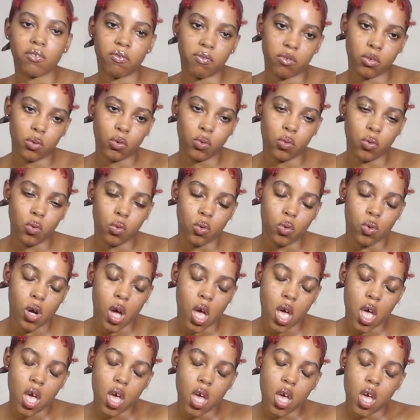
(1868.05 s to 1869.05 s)
food
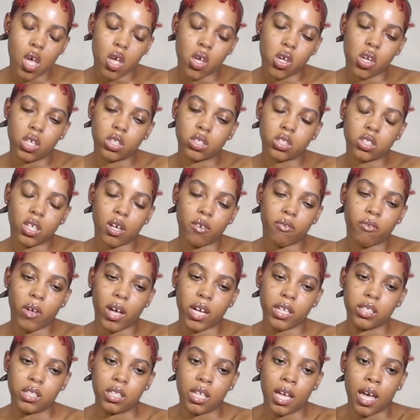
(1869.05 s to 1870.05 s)
and stuff
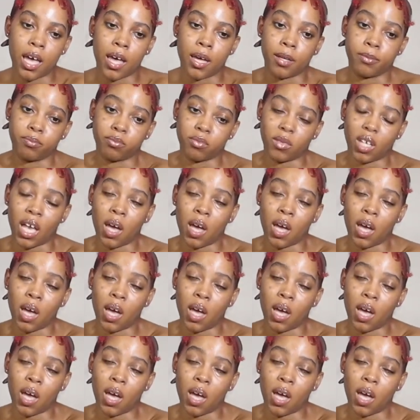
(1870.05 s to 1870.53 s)
like that.